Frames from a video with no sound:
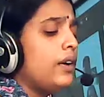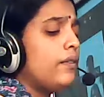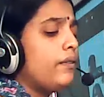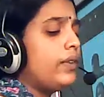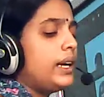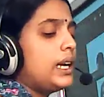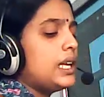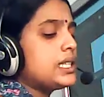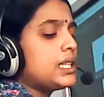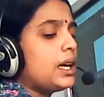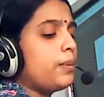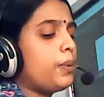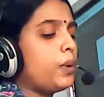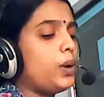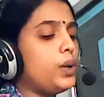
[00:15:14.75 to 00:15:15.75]
Witness
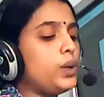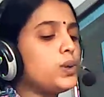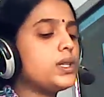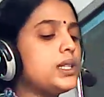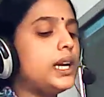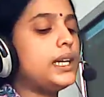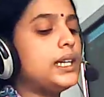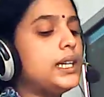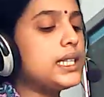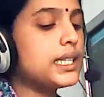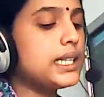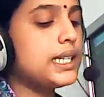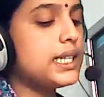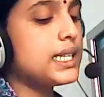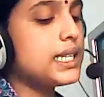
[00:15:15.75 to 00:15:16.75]
are produced and
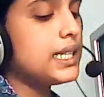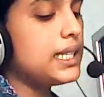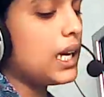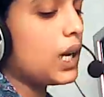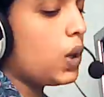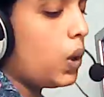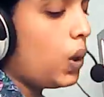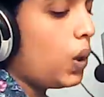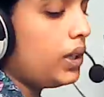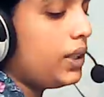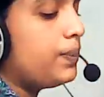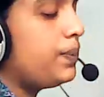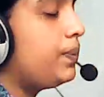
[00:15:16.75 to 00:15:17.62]
discussed in the court.